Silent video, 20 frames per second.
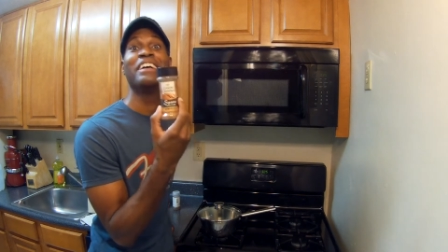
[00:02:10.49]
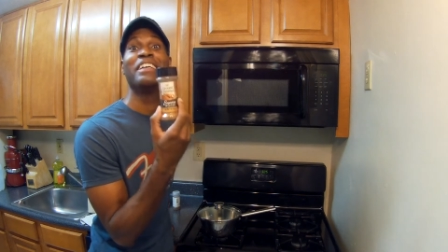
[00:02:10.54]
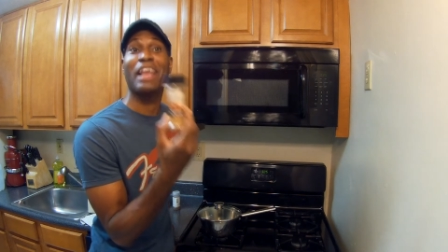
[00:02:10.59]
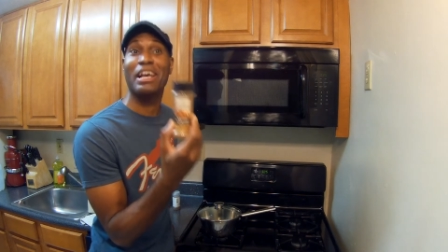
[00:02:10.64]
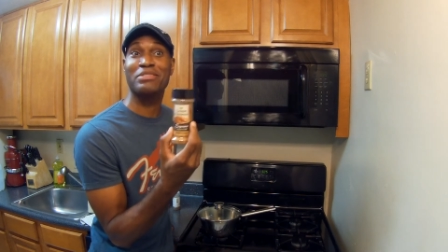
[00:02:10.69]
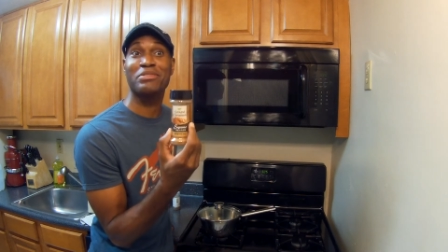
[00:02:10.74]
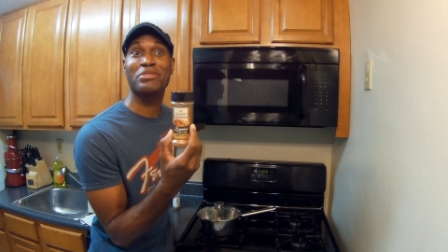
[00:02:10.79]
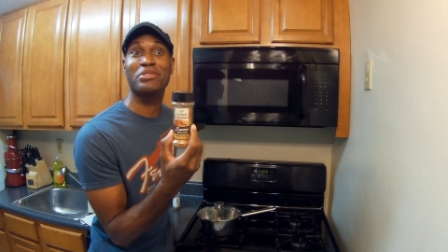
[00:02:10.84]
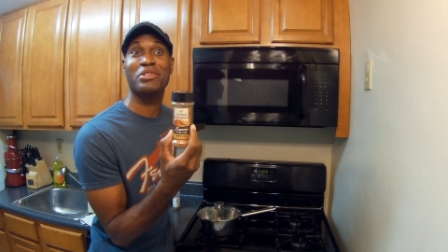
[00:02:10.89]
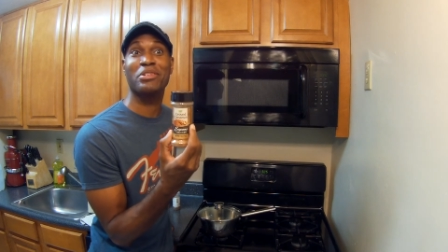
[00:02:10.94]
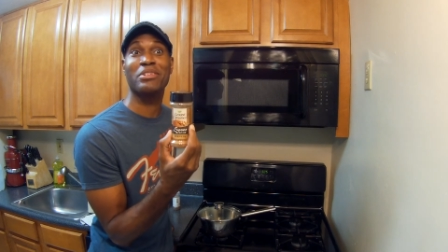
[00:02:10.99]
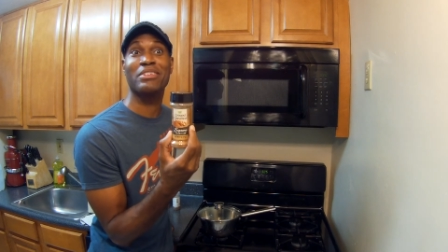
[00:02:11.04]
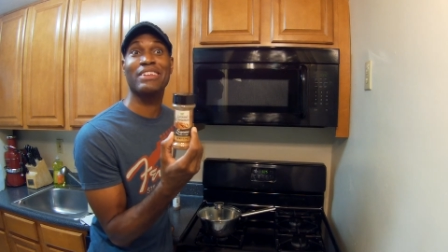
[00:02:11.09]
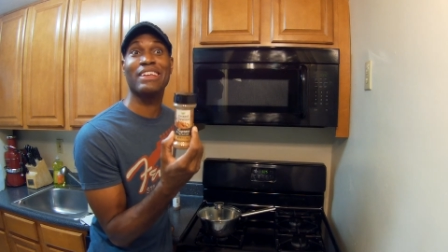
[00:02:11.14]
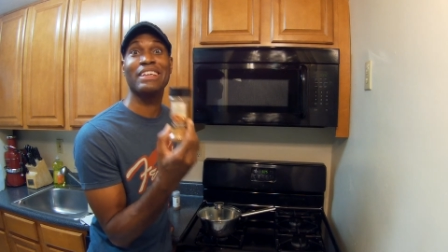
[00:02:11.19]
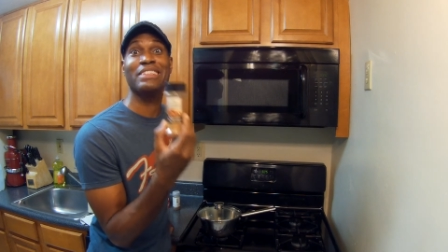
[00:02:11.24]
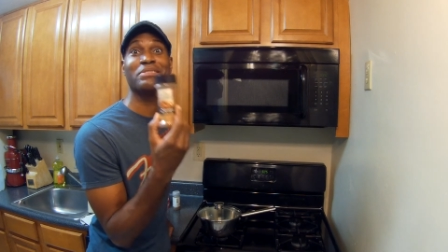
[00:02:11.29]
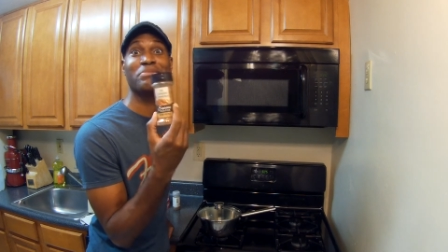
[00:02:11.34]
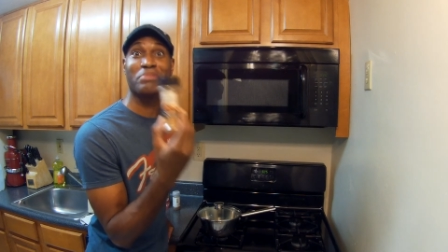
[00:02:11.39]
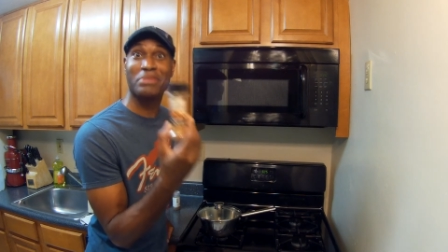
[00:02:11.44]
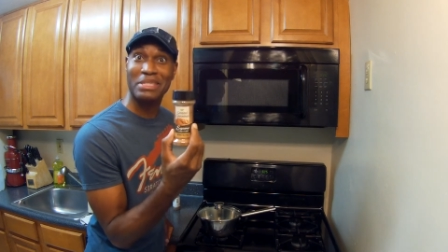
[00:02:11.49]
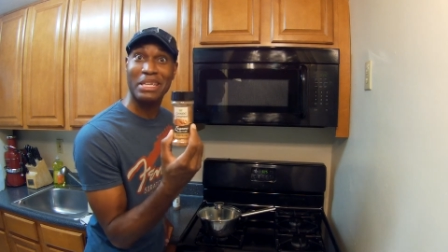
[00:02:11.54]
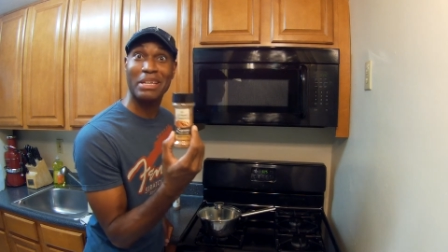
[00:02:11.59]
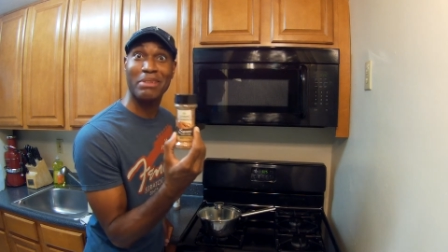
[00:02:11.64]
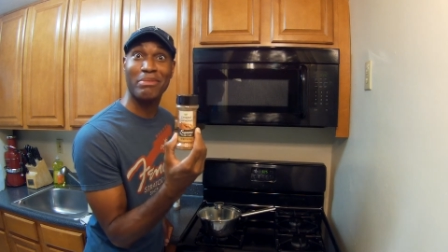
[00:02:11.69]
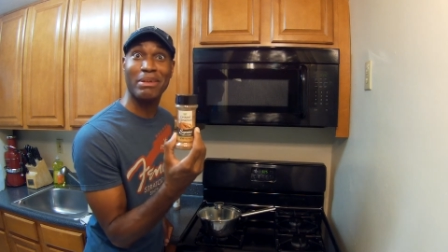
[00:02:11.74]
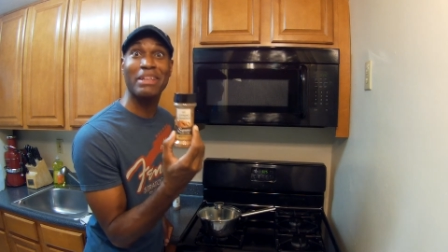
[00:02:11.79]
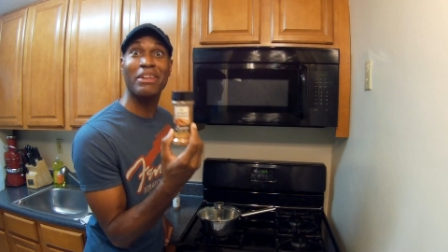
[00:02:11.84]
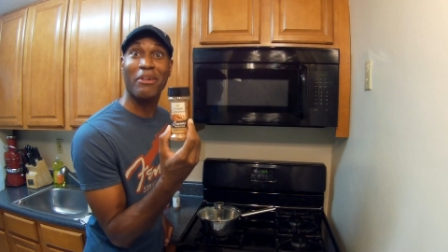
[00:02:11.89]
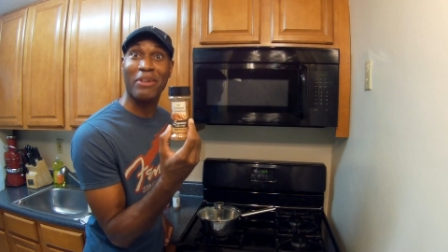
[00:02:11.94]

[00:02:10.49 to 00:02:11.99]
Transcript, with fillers: That's what you're going to need, some cinnamon,